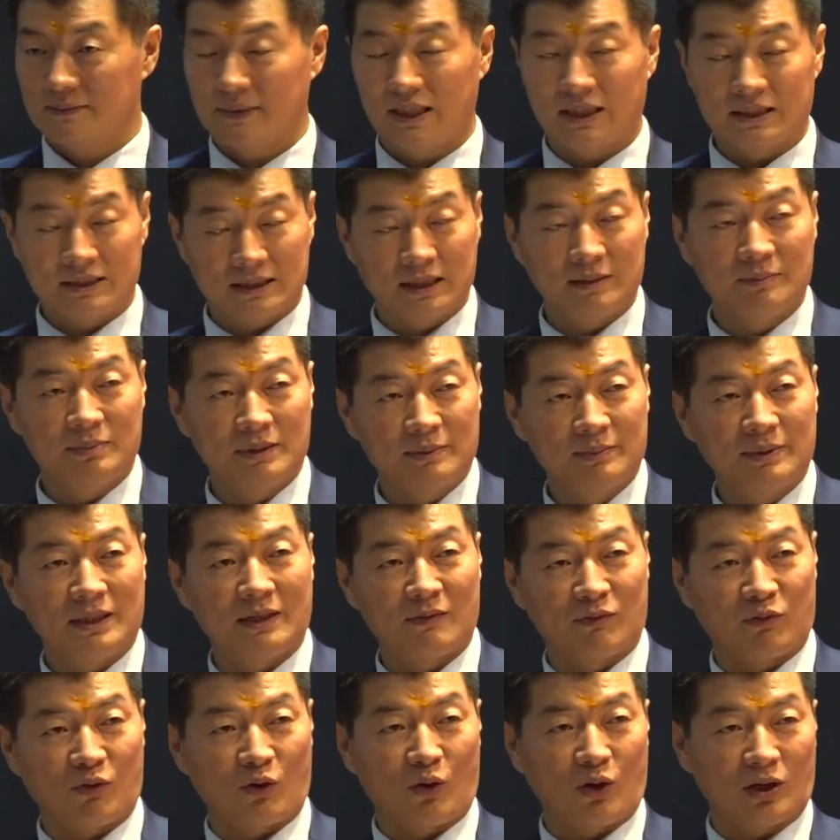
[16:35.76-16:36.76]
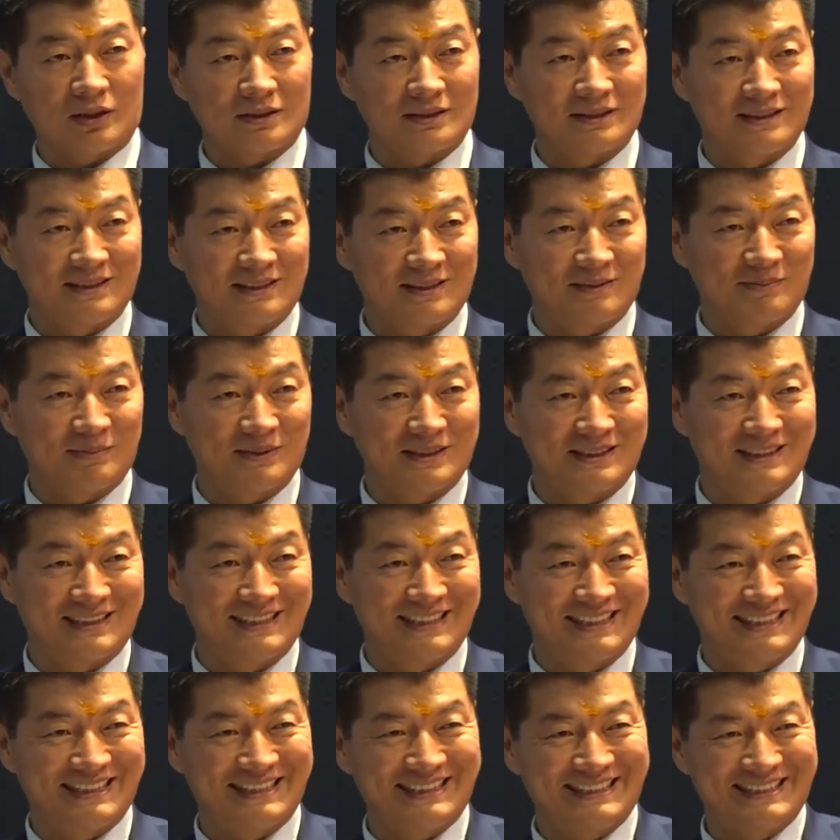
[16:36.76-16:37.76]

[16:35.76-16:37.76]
And some people have forgotten it, but.